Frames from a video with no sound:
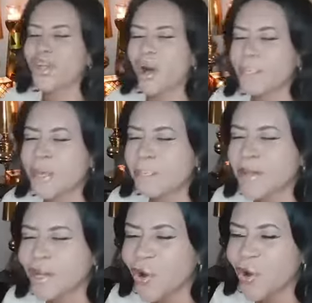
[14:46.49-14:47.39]
your
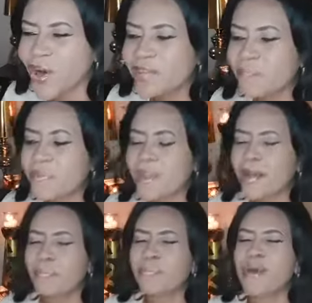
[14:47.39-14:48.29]
people, Lord.
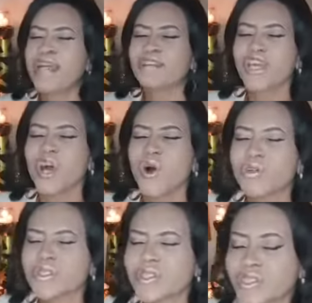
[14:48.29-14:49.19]
Break the
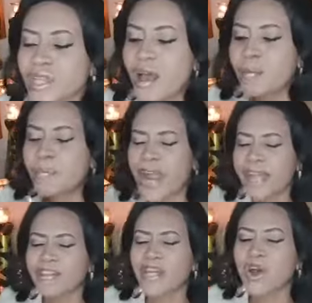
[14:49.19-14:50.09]
yokes.
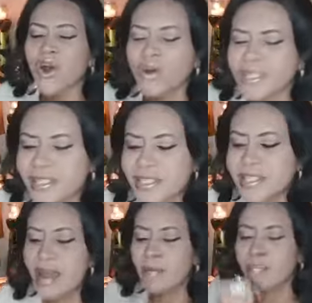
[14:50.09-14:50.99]
Break the yokes.
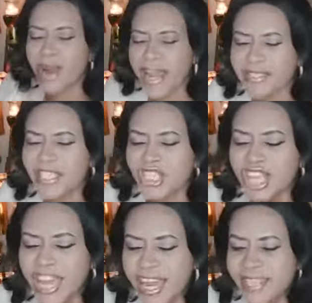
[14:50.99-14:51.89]
Break the
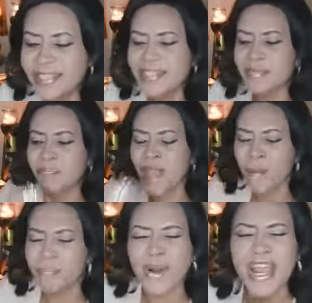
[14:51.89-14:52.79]
chains.
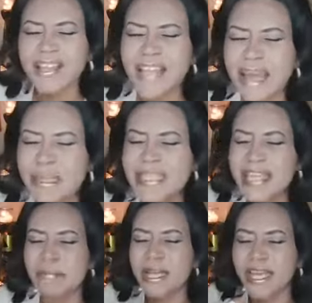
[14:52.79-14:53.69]
Break
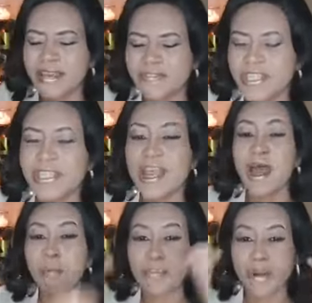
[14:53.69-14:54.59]
limited beliefs.
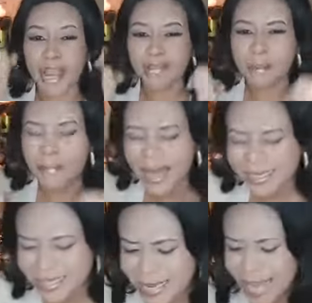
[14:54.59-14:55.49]
Break the
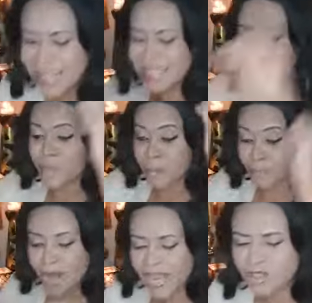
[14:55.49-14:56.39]
mindsets.
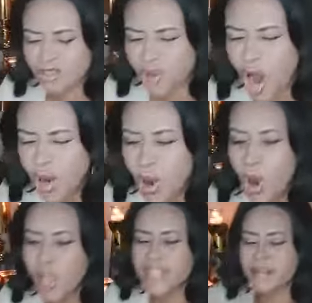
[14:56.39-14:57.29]
Break
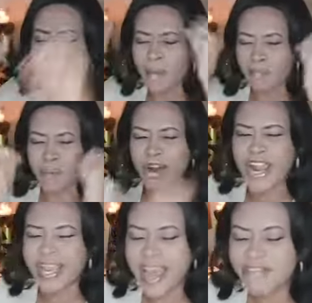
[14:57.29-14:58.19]
strongholds.
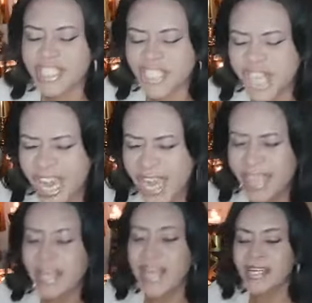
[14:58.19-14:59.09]
Break every
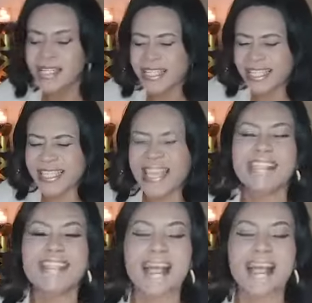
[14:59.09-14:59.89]
chain. Set the